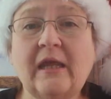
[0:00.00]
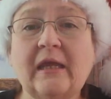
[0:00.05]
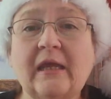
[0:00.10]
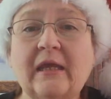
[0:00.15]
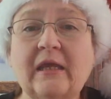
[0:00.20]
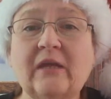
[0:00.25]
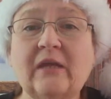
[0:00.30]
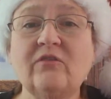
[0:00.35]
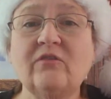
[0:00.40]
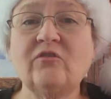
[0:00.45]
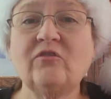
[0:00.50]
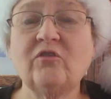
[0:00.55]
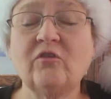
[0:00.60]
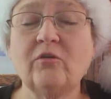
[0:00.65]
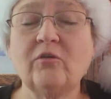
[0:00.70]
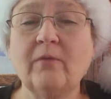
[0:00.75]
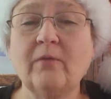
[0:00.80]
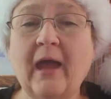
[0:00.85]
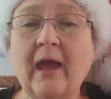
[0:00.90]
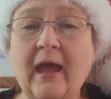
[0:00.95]
is
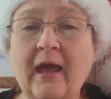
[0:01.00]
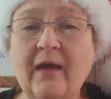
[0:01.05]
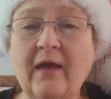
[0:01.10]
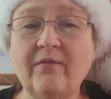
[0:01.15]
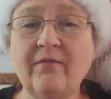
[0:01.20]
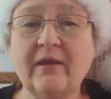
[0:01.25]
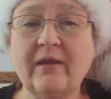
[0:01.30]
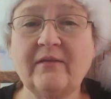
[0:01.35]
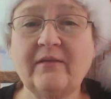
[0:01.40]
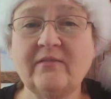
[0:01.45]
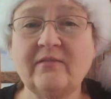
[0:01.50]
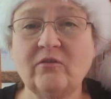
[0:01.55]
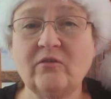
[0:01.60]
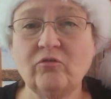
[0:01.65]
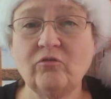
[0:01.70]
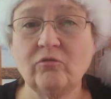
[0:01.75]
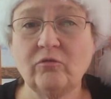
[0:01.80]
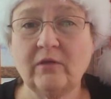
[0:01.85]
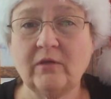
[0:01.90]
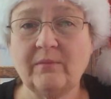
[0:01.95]
to have a
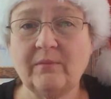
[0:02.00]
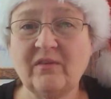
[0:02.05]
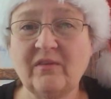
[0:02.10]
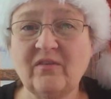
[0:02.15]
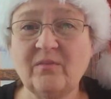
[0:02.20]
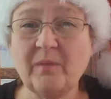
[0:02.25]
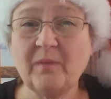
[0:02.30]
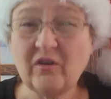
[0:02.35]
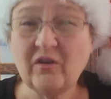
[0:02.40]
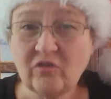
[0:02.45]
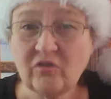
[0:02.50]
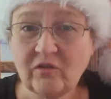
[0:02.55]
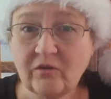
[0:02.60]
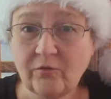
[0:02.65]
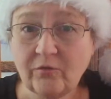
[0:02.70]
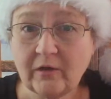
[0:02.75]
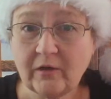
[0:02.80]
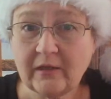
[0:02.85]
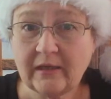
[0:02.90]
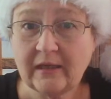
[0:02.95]
central theme, especially
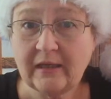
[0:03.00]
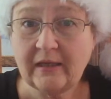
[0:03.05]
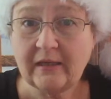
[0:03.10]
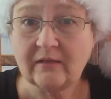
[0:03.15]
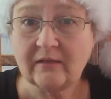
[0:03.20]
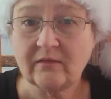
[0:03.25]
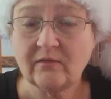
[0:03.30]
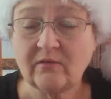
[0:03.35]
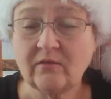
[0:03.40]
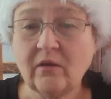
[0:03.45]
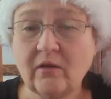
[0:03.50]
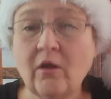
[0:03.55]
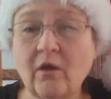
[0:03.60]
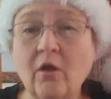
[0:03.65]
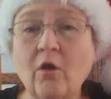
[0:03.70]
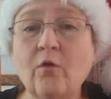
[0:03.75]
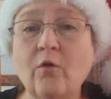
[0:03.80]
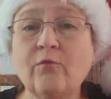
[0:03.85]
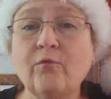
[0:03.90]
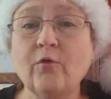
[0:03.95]
for kids,
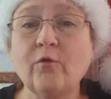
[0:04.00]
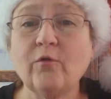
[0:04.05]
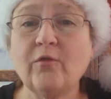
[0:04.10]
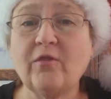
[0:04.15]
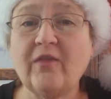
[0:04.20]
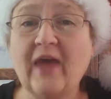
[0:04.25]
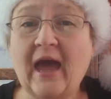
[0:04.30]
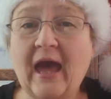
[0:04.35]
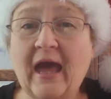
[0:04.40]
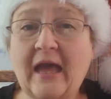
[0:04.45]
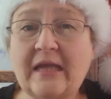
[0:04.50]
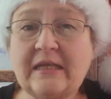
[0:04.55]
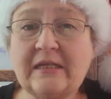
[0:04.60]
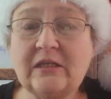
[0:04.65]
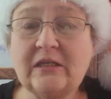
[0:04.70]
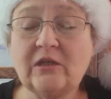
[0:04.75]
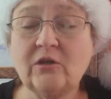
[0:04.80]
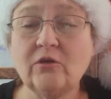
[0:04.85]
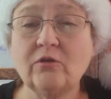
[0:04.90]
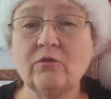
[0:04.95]
for that
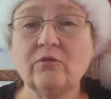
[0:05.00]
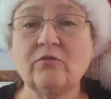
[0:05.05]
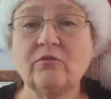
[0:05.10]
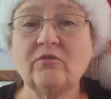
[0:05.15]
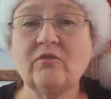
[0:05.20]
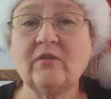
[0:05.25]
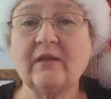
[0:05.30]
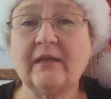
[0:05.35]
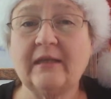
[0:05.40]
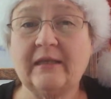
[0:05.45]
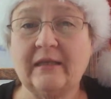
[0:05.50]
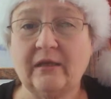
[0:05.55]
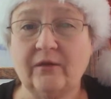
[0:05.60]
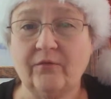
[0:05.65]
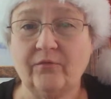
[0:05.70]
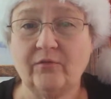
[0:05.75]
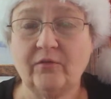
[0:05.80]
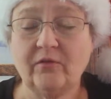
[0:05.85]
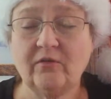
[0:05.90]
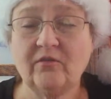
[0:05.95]
year's gift.